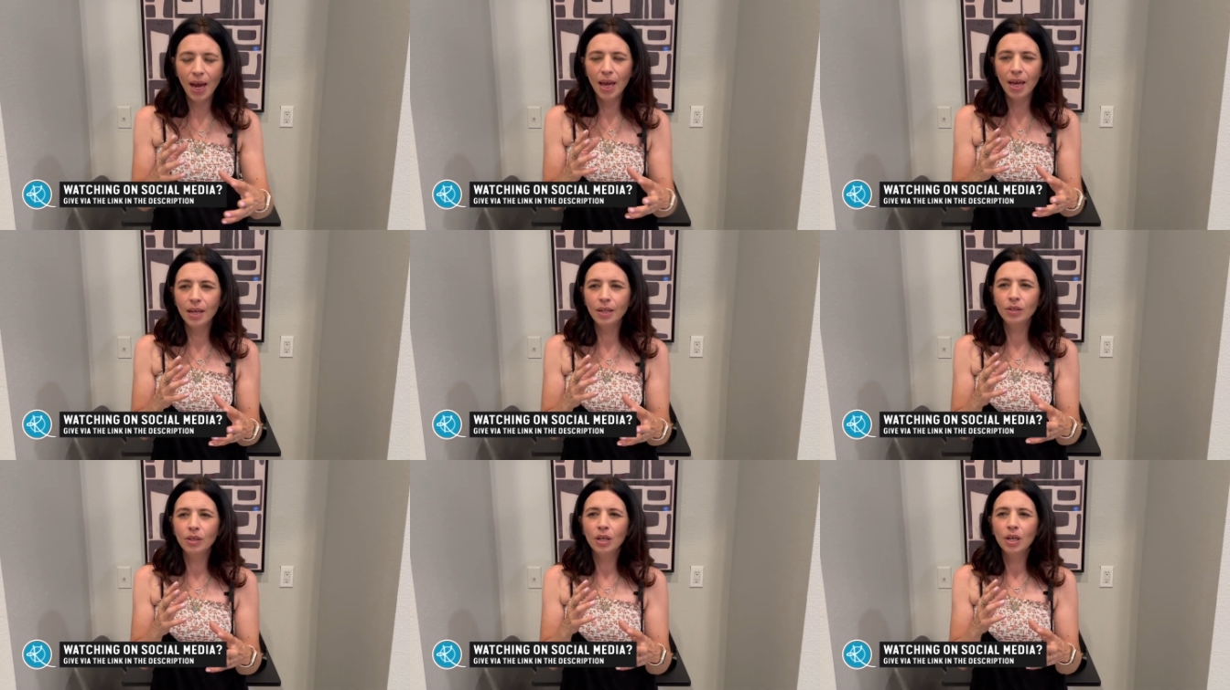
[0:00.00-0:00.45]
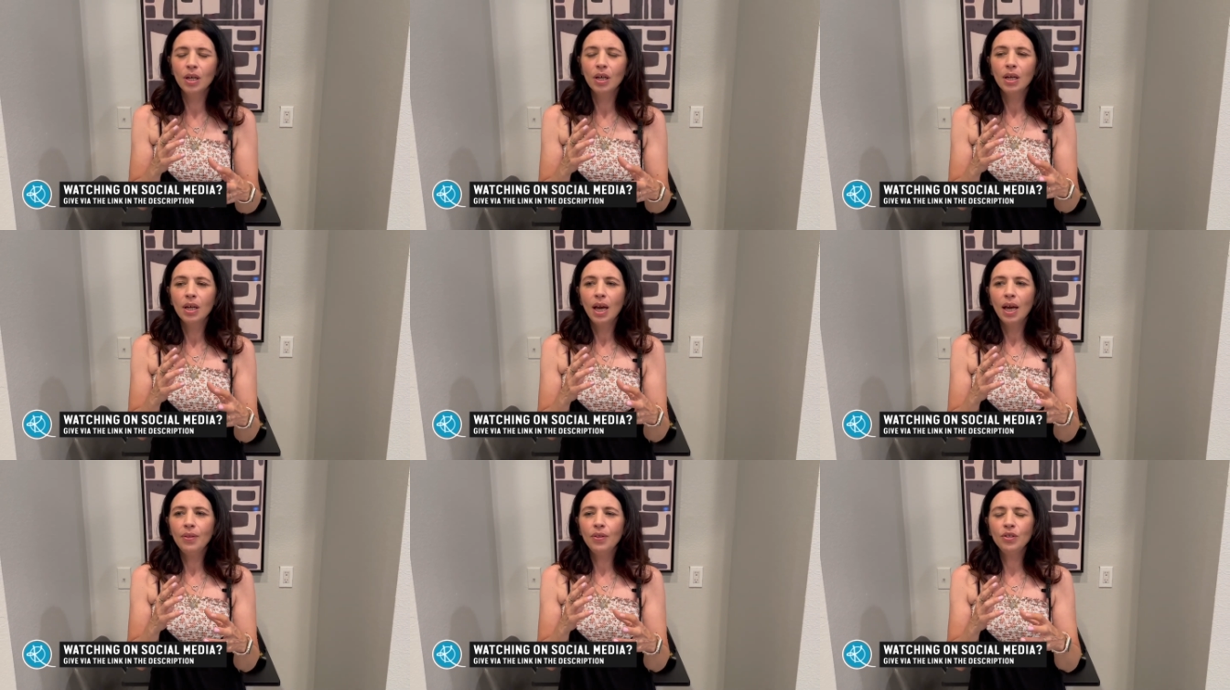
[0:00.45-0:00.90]
And
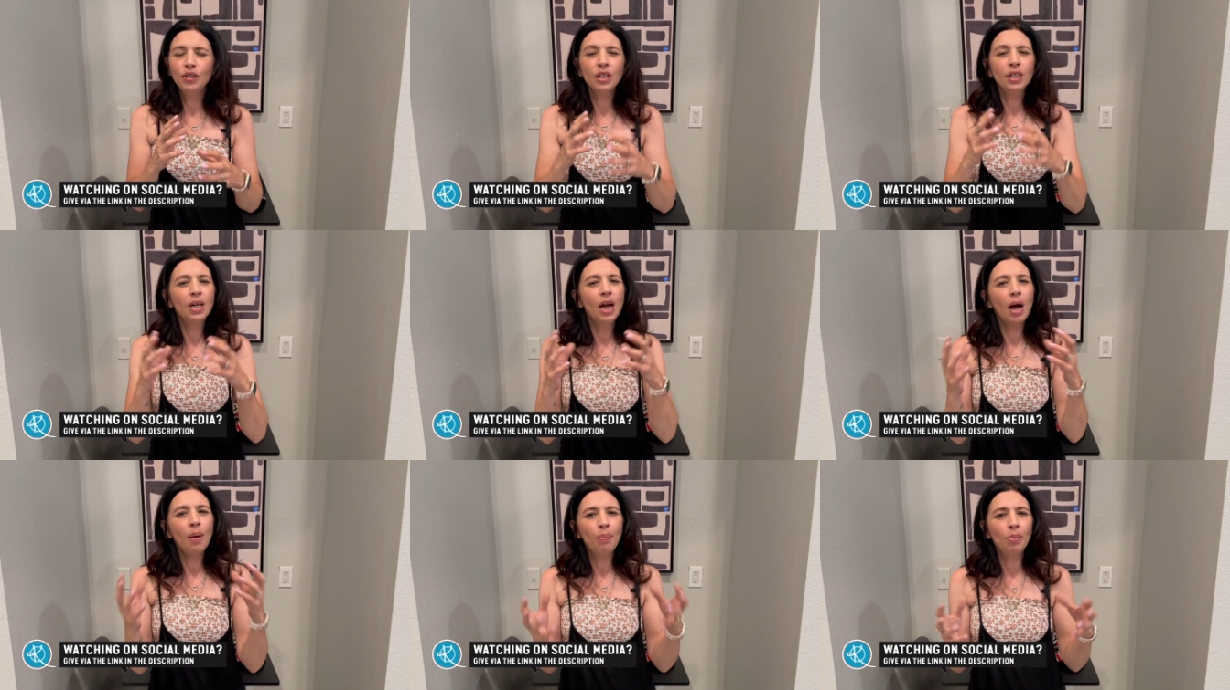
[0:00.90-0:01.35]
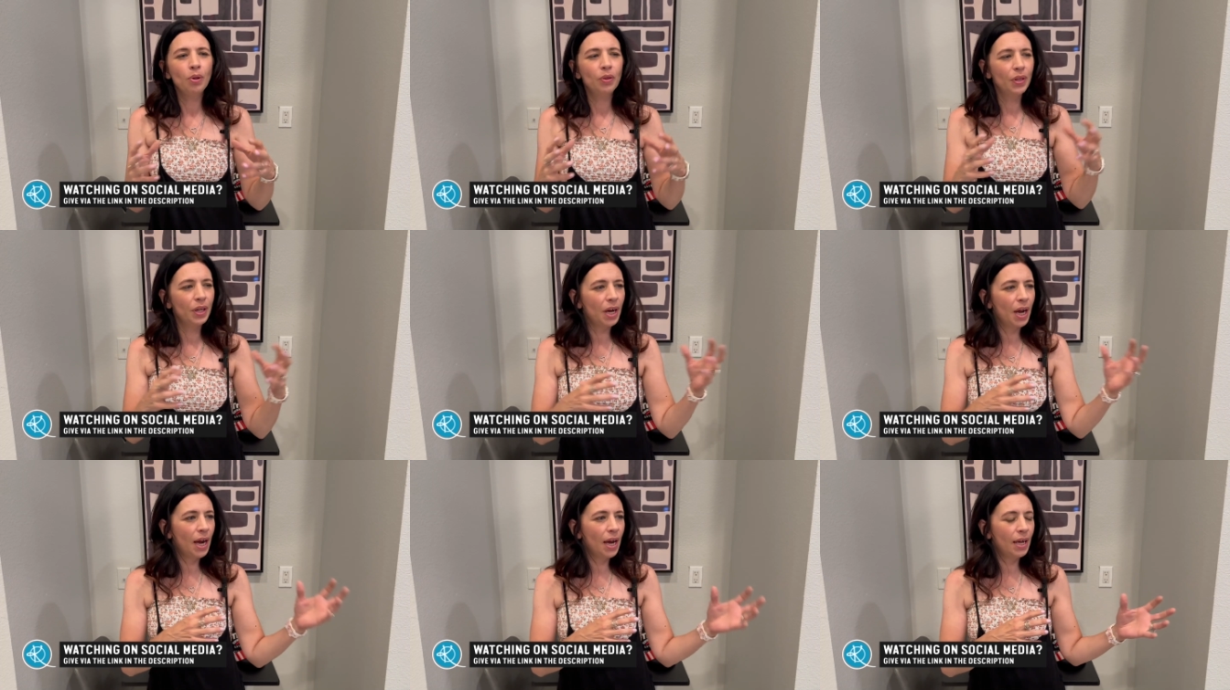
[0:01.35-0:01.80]
there's a couple
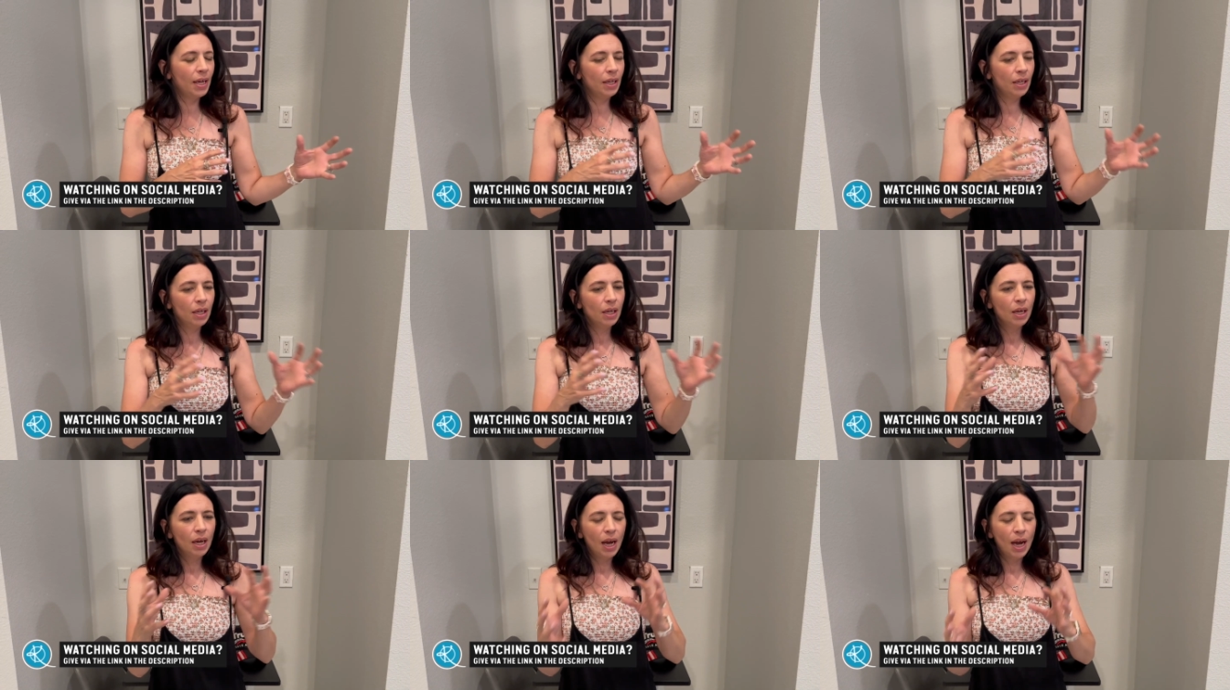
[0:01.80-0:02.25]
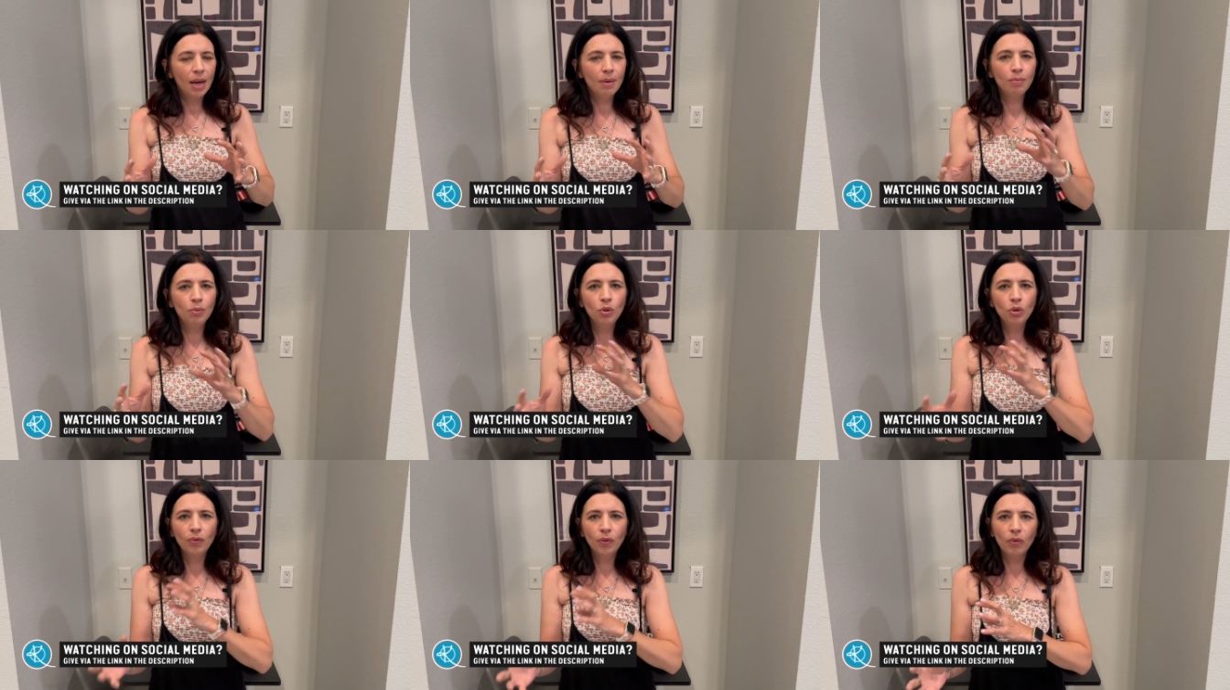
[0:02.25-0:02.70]
that I I
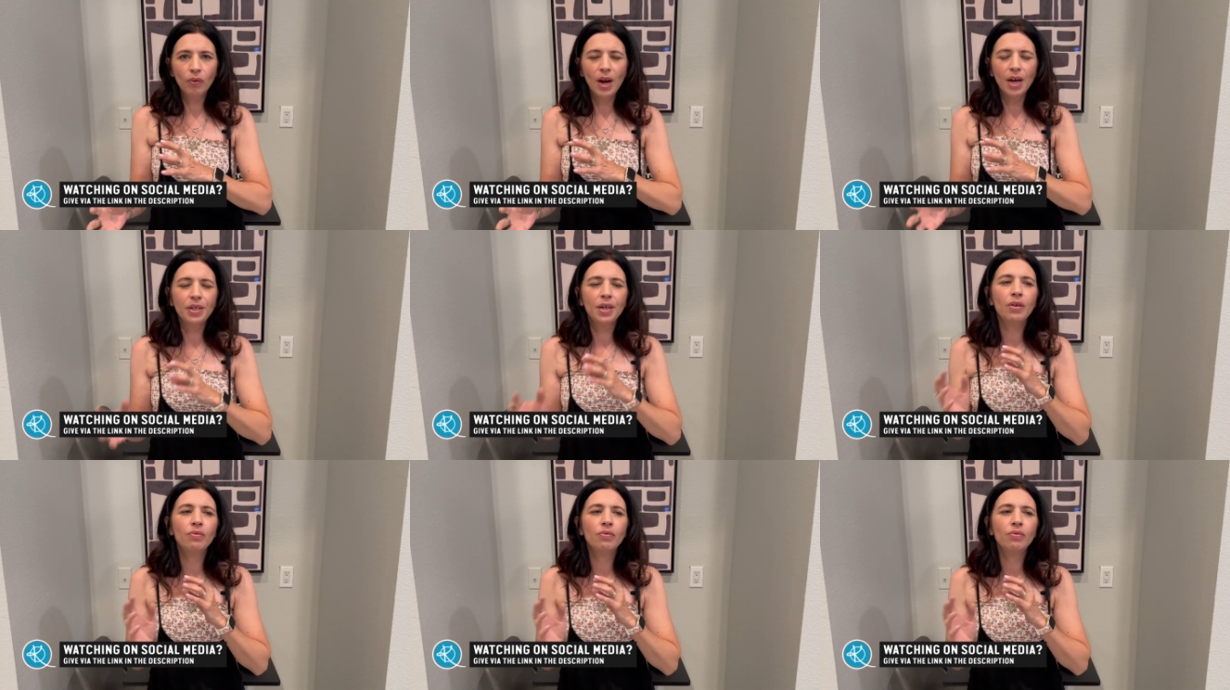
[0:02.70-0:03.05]
move around.